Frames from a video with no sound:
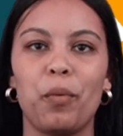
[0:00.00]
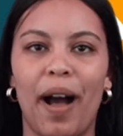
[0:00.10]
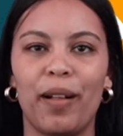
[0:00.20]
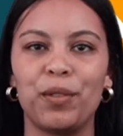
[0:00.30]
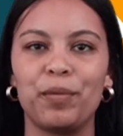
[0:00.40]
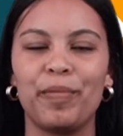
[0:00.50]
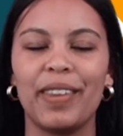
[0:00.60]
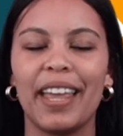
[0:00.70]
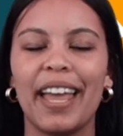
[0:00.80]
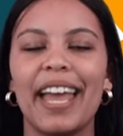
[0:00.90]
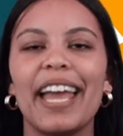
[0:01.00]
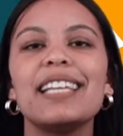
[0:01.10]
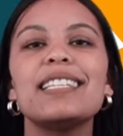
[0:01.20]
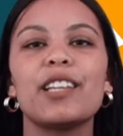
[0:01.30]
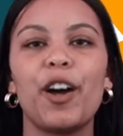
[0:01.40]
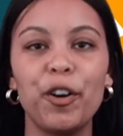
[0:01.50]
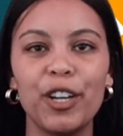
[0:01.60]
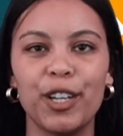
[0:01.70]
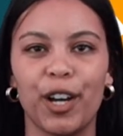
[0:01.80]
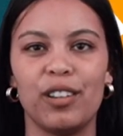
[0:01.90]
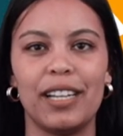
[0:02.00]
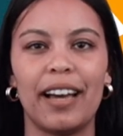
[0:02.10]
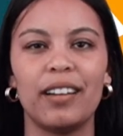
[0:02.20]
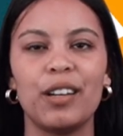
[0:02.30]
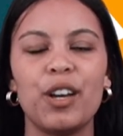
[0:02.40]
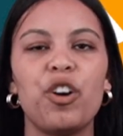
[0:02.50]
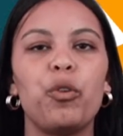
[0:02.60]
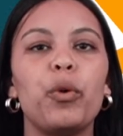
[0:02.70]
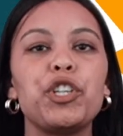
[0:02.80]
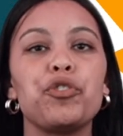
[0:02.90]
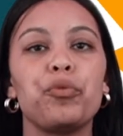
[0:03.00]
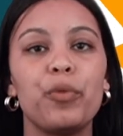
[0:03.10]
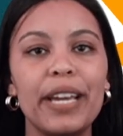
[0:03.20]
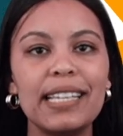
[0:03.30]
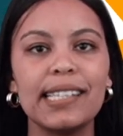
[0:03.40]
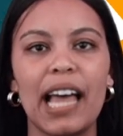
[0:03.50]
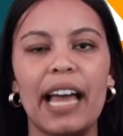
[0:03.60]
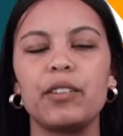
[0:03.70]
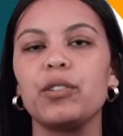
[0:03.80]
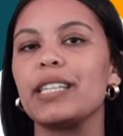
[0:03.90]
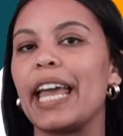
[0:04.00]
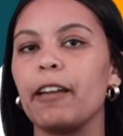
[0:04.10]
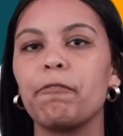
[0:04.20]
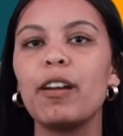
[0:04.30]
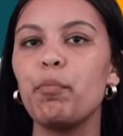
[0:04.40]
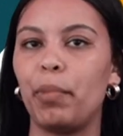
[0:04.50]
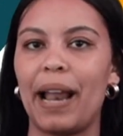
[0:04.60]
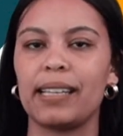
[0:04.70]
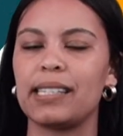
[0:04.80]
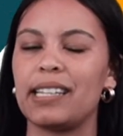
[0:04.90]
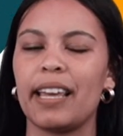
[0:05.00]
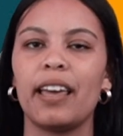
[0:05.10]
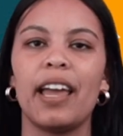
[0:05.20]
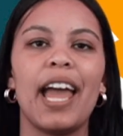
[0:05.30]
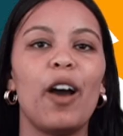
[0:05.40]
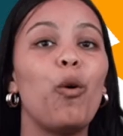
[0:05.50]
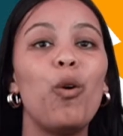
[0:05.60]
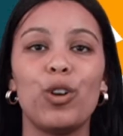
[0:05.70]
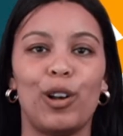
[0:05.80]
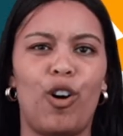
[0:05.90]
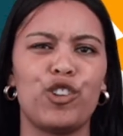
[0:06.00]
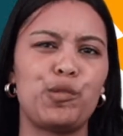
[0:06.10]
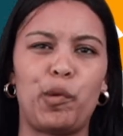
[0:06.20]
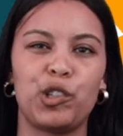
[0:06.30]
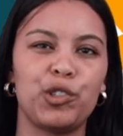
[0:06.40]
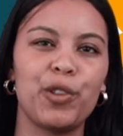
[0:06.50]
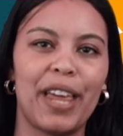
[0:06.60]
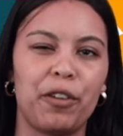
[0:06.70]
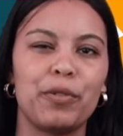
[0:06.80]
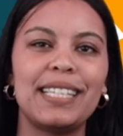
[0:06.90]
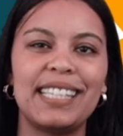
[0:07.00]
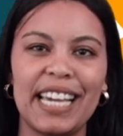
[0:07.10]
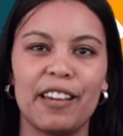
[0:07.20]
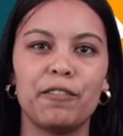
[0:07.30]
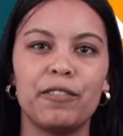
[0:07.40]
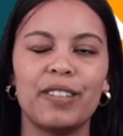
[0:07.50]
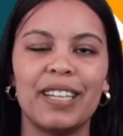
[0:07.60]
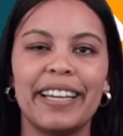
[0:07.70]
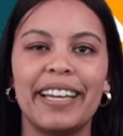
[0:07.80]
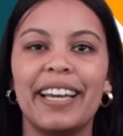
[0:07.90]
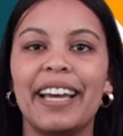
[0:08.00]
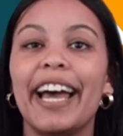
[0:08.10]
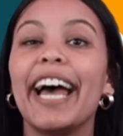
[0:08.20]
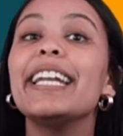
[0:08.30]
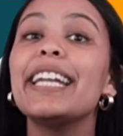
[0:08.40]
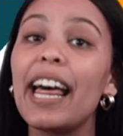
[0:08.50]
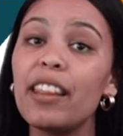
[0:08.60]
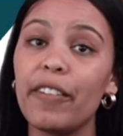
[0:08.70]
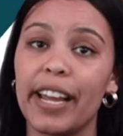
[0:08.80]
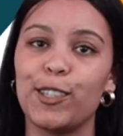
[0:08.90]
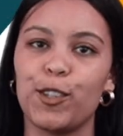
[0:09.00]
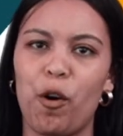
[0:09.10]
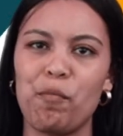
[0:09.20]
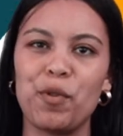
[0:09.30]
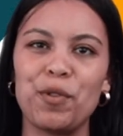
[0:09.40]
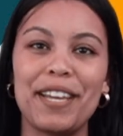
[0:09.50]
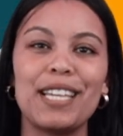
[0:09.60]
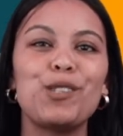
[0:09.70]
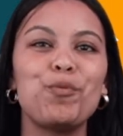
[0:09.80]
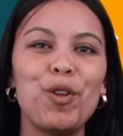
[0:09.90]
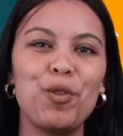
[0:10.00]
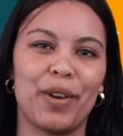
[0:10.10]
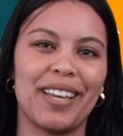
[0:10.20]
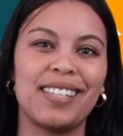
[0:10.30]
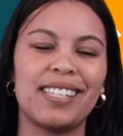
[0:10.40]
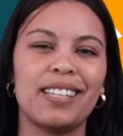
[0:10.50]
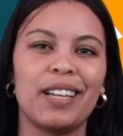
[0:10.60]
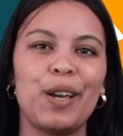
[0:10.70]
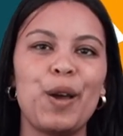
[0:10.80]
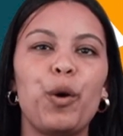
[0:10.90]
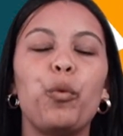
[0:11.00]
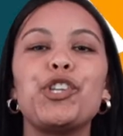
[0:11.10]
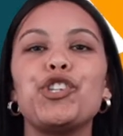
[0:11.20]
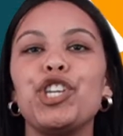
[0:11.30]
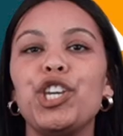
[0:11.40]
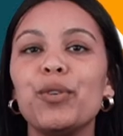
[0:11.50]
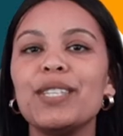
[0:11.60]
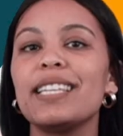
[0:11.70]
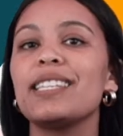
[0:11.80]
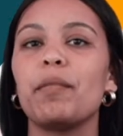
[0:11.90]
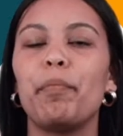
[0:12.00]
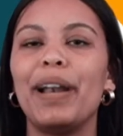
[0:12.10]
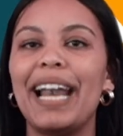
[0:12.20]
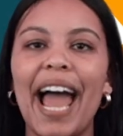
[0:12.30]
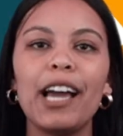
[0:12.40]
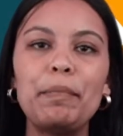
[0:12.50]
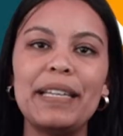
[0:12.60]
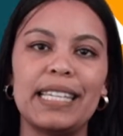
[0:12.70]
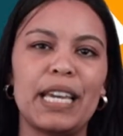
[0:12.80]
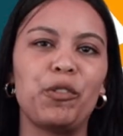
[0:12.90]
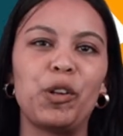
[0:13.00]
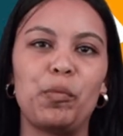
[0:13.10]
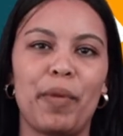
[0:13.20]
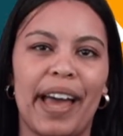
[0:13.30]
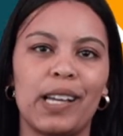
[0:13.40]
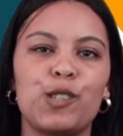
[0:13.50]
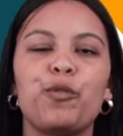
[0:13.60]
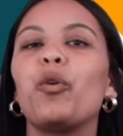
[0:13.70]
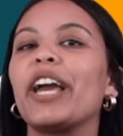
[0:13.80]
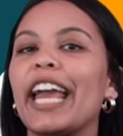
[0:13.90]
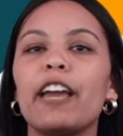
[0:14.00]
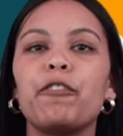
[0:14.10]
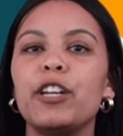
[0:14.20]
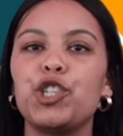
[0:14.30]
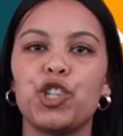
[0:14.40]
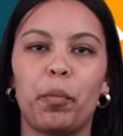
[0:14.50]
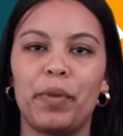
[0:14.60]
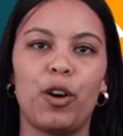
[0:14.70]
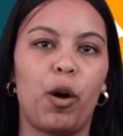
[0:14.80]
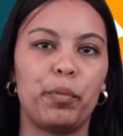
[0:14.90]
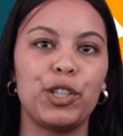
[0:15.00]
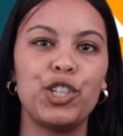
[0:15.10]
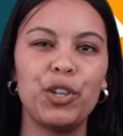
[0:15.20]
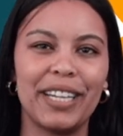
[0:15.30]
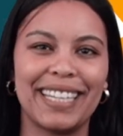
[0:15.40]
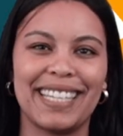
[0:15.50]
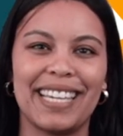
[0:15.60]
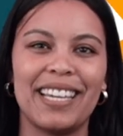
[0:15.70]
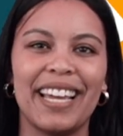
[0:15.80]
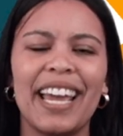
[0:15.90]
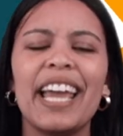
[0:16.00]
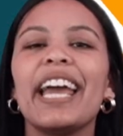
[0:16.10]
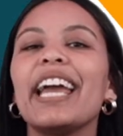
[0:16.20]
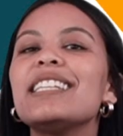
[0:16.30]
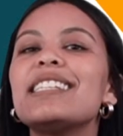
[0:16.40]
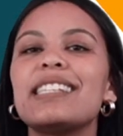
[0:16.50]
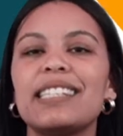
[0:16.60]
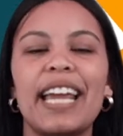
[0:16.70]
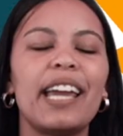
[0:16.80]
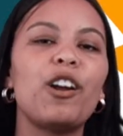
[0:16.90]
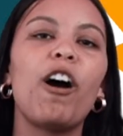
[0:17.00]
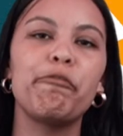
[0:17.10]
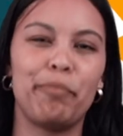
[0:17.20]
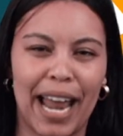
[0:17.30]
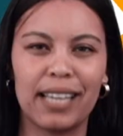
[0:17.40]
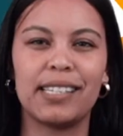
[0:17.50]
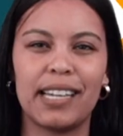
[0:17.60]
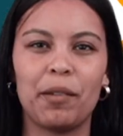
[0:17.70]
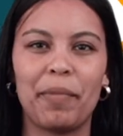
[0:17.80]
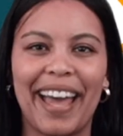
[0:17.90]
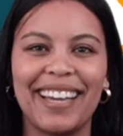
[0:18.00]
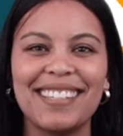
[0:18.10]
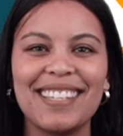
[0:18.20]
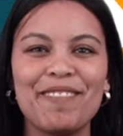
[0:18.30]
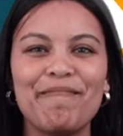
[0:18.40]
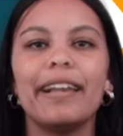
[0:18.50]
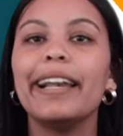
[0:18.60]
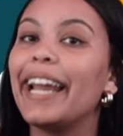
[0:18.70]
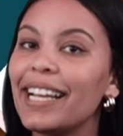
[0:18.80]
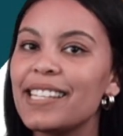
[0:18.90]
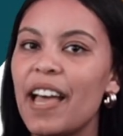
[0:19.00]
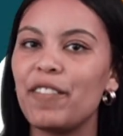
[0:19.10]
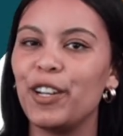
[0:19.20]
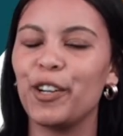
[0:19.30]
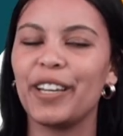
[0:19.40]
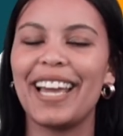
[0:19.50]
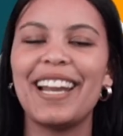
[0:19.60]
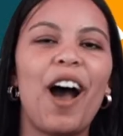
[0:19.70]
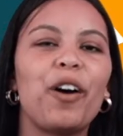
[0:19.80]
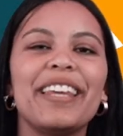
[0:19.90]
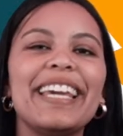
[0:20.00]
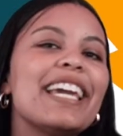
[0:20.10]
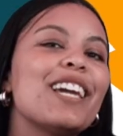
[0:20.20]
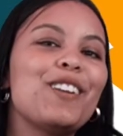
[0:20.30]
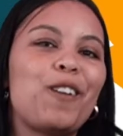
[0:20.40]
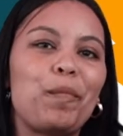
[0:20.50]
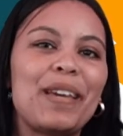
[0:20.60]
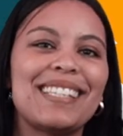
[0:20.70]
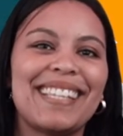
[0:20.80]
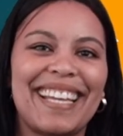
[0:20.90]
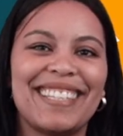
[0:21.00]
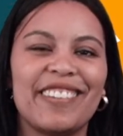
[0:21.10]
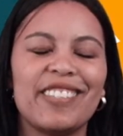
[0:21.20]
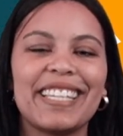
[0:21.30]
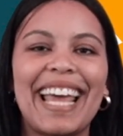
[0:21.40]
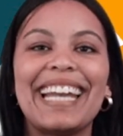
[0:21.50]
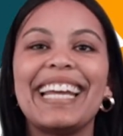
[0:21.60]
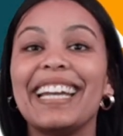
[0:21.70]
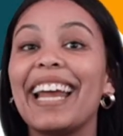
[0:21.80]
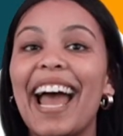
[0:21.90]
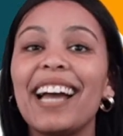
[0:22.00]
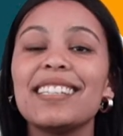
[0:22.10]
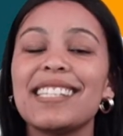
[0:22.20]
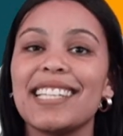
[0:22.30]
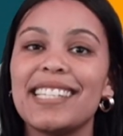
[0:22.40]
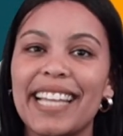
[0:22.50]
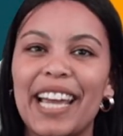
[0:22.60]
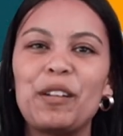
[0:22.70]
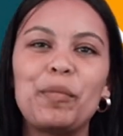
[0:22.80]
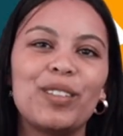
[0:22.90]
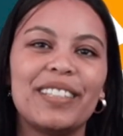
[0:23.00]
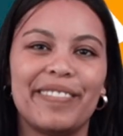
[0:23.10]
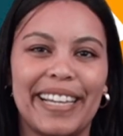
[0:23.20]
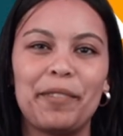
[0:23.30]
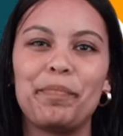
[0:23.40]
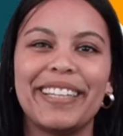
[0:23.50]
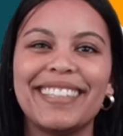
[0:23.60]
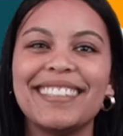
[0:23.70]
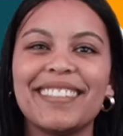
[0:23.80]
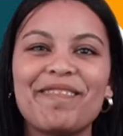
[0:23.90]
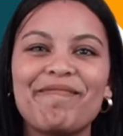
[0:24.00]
well is Coca-Cola, which recycles every plastic or glass bottle they receive. Another example is Woolworths, which uses the black material bags for every shopping opportunity, instead of plastic bags. Let's have a look at how the economic sectors can enact sustainable development.